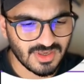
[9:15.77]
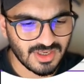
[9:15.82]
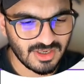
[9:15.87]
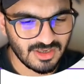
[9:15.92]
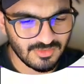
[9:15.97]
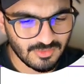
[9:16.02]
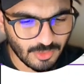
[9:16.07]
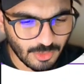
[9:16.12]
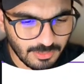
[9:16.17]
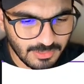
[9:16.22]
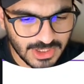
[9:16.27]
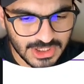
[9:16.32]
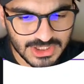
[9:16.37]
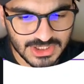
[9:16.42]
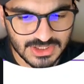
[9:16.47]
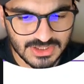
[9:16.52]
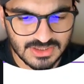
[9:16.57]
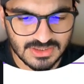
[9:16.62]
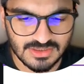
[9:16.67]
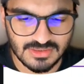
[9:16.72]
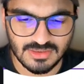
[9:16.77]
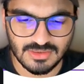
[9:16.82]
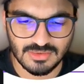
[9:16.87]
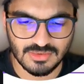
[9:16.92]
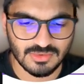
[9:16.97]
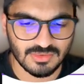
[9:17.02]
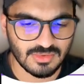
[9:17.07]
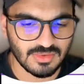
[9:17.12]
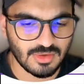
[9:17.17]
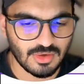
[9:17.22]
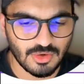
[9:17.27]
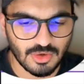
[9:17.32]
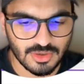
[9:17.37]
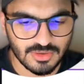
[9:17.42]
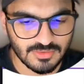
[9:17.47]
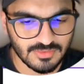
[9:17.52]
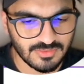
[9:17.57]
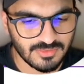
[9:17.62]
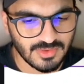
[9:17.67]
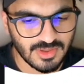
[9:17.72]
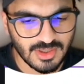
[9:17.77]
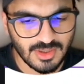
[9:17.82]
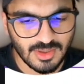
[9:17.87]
information, a lot of